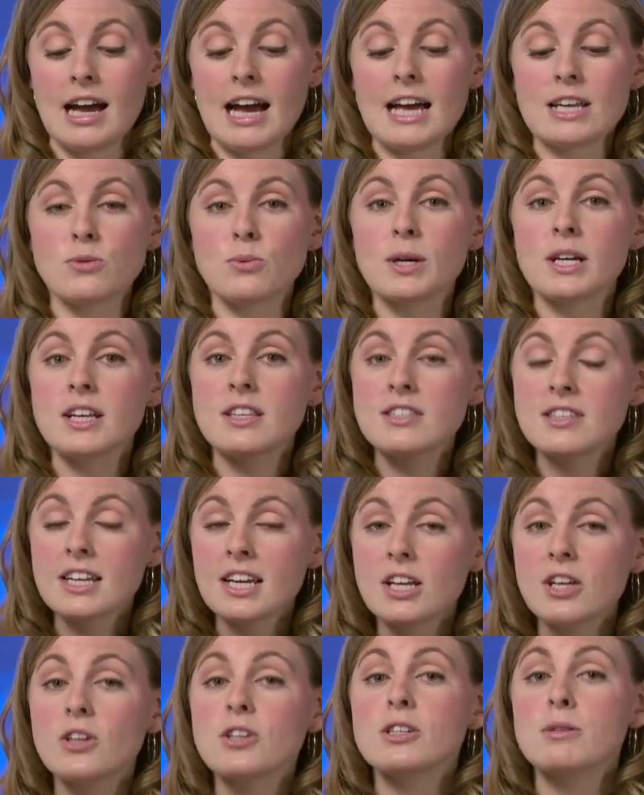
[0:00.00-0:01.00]
As we
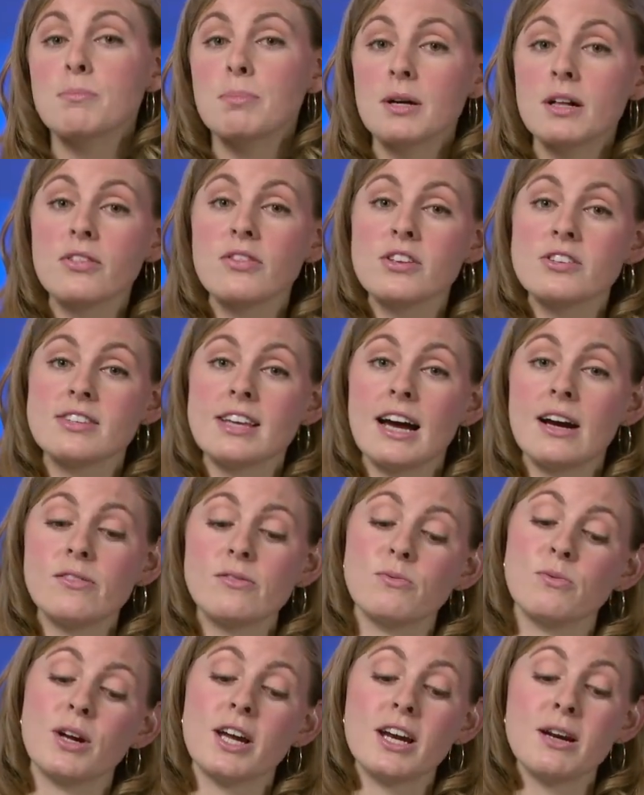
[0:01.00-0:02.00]
continue to build this
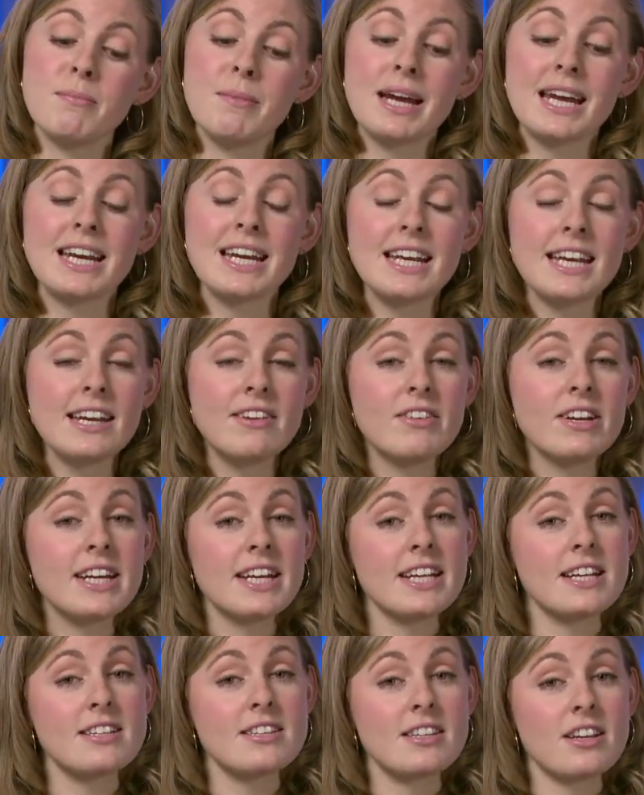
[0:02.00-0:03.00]
out, we're going to make it even
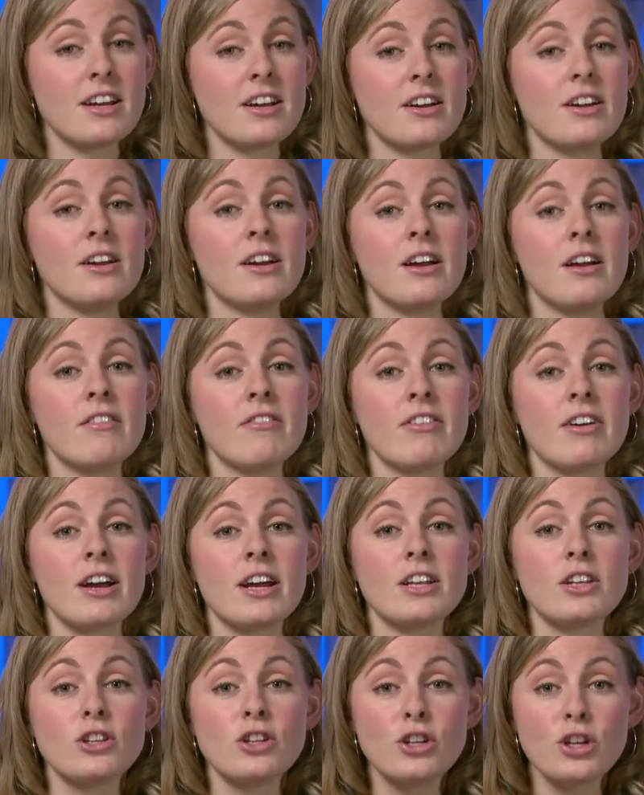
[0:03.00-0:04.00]
easier
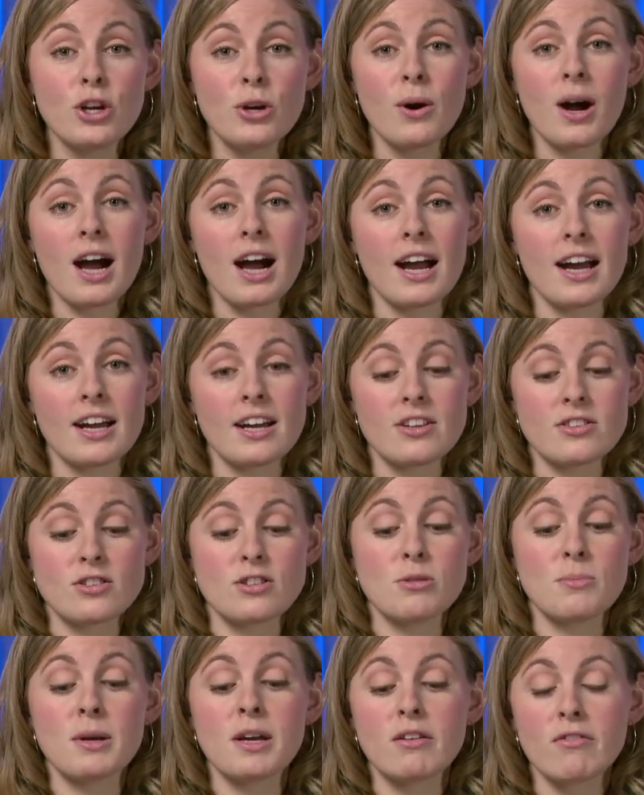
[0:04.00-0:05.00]
for new hires
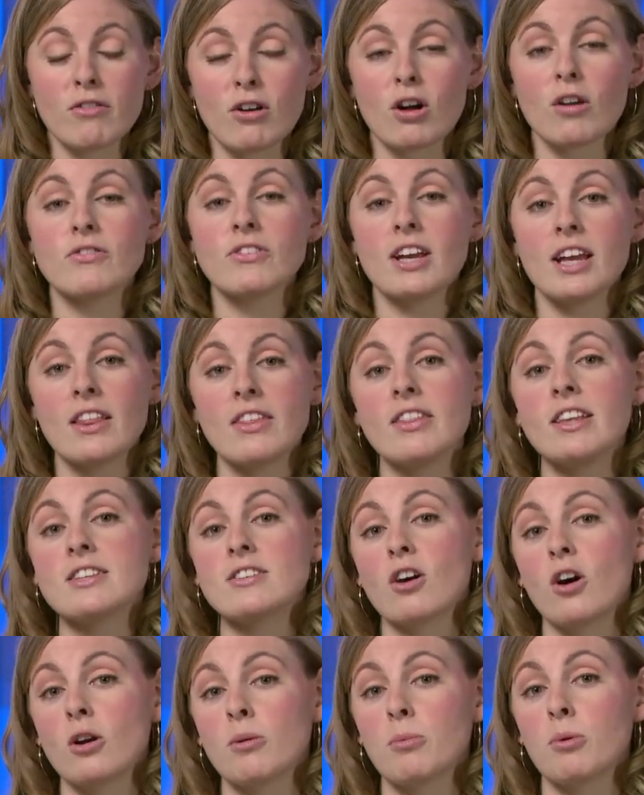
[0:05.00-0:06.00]
to be involved in
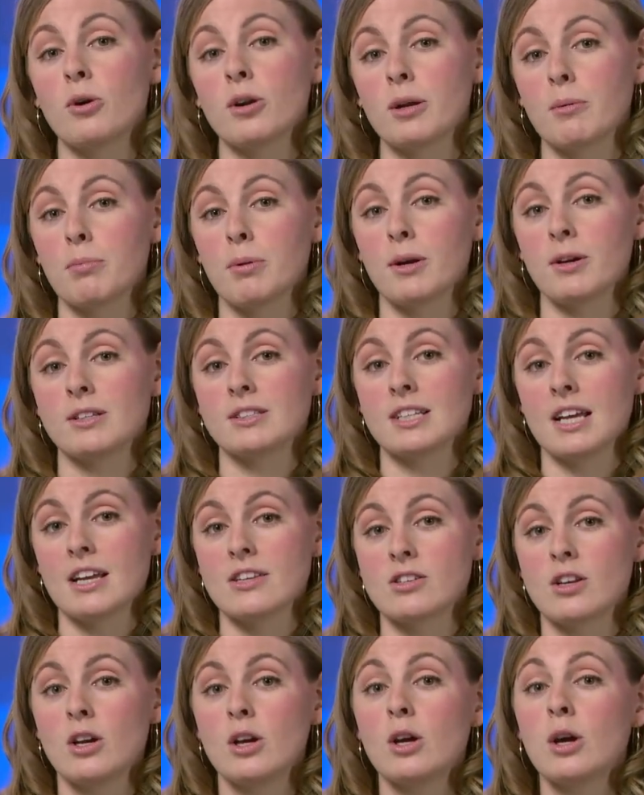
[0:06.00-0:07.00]
this onboarding
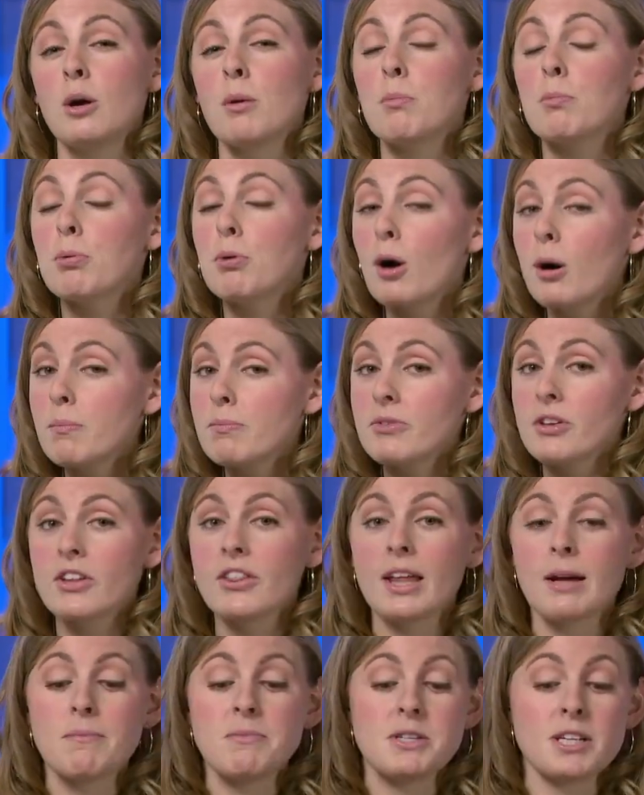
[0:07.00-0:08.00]
process
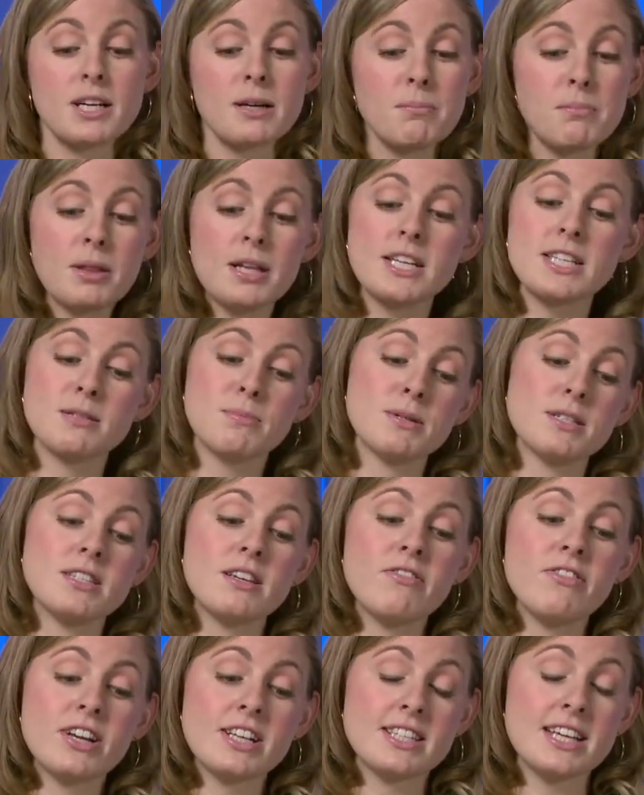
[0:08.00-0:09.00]
prompting them to complete
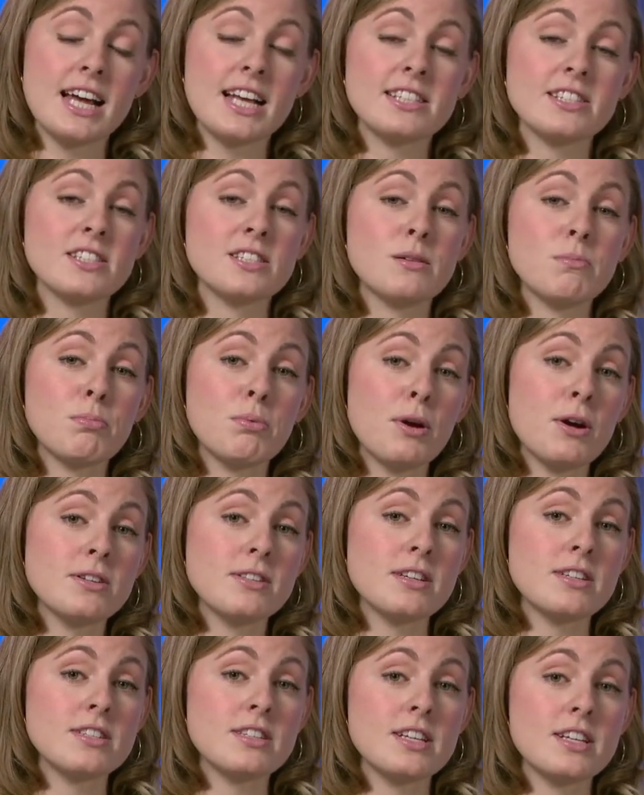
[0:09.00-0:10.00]
specific tasks and
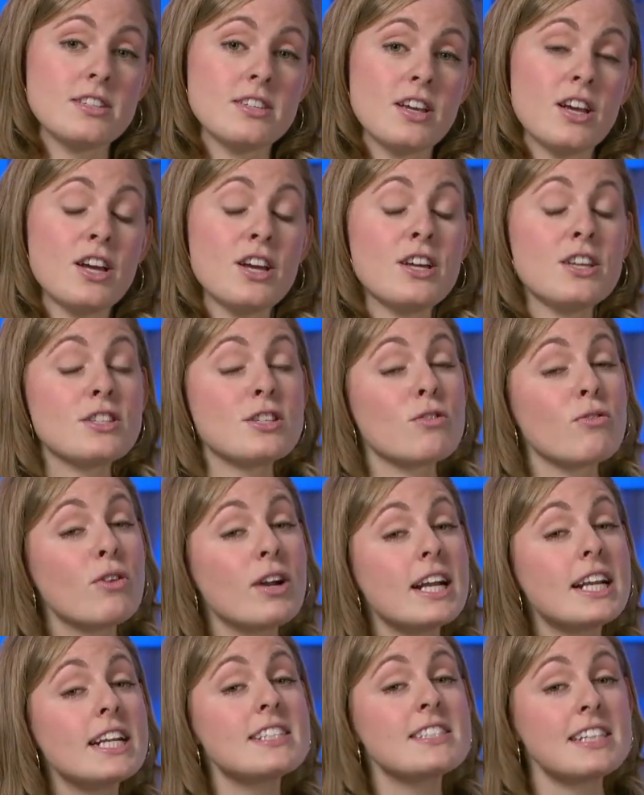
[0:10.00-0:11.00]
processes to
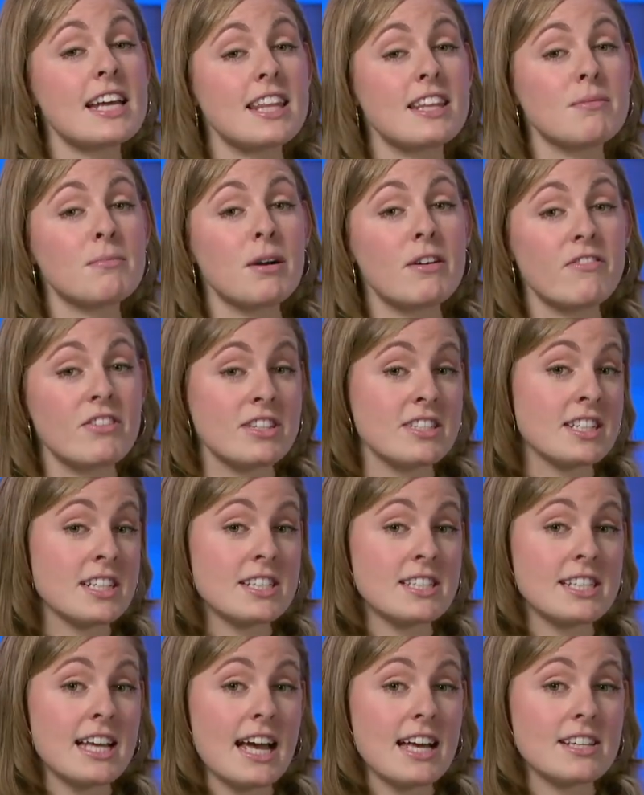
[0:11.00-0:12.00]
really set them up for
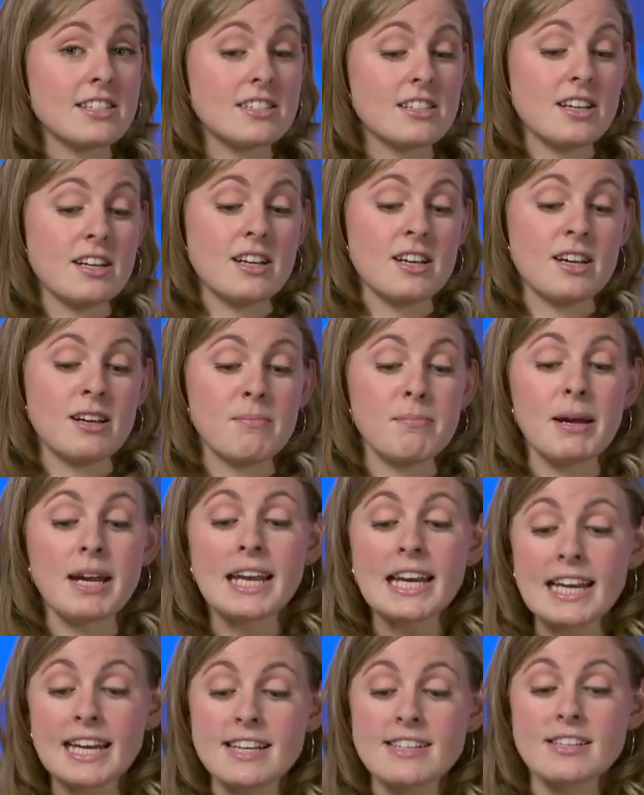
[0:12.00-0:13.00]
success,
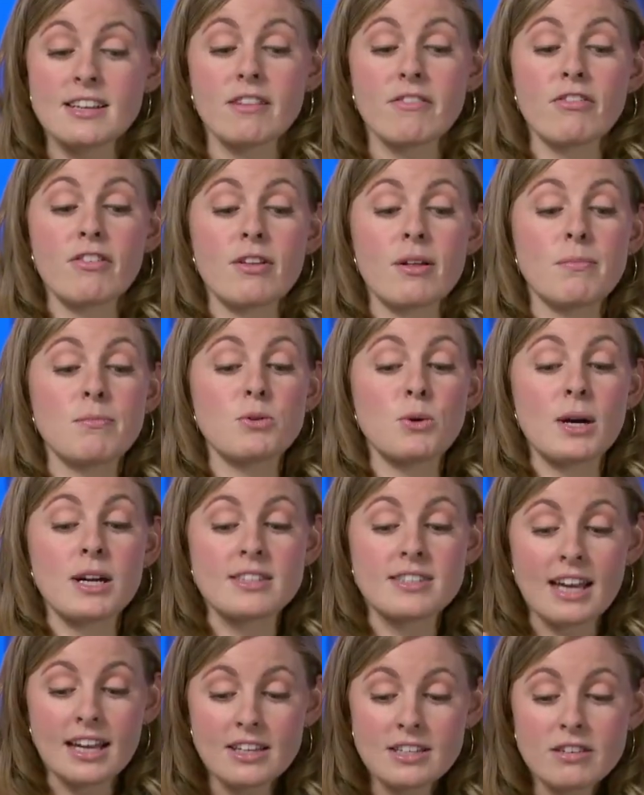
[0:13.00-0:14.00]
making it easier for them to
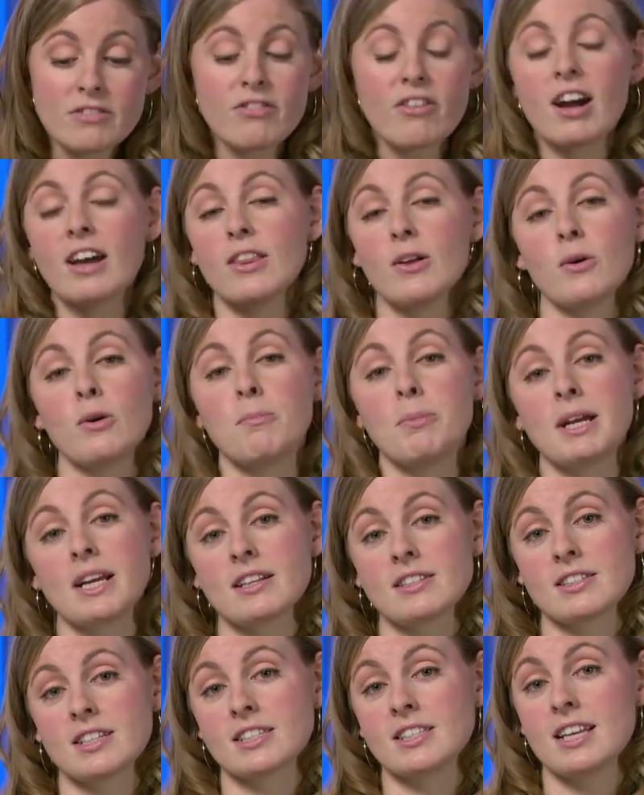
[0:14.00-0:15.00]
identify they were
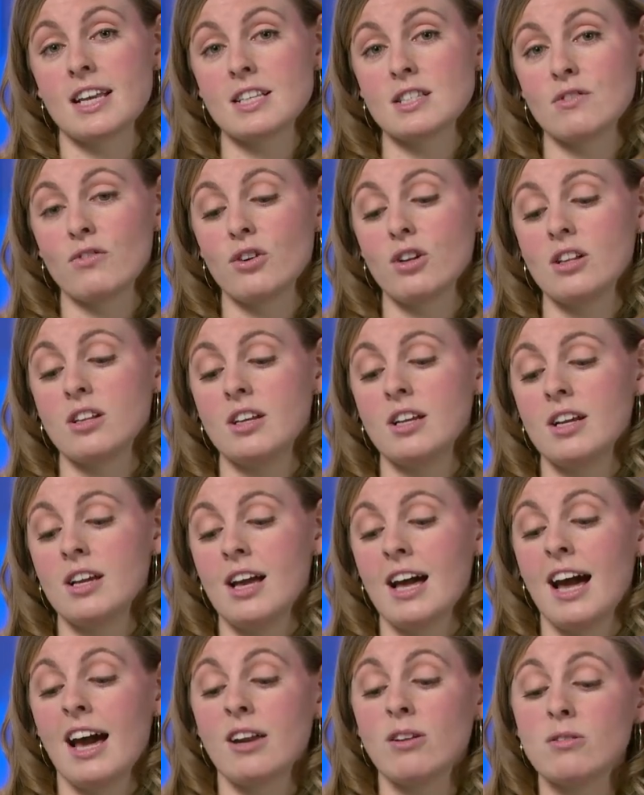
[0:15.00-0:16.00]
being successful
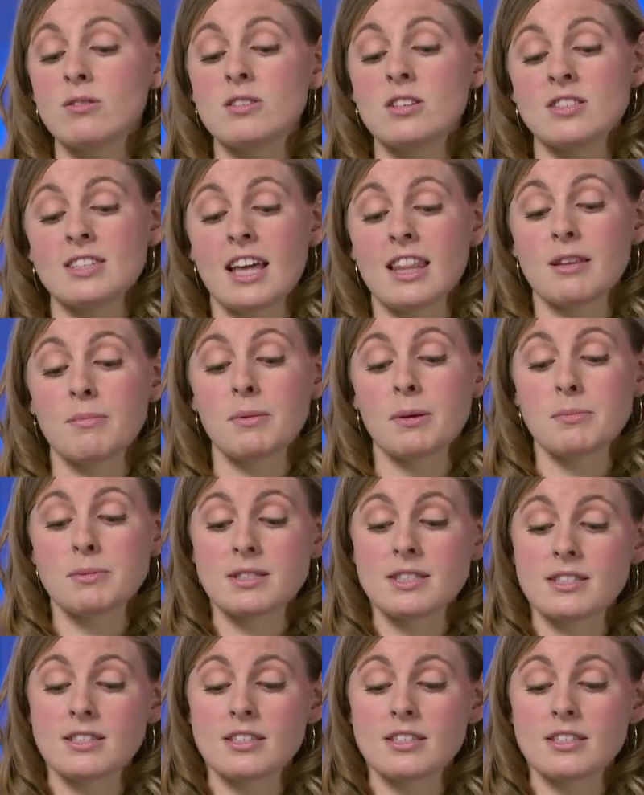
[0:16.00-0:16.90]
and also set, them up,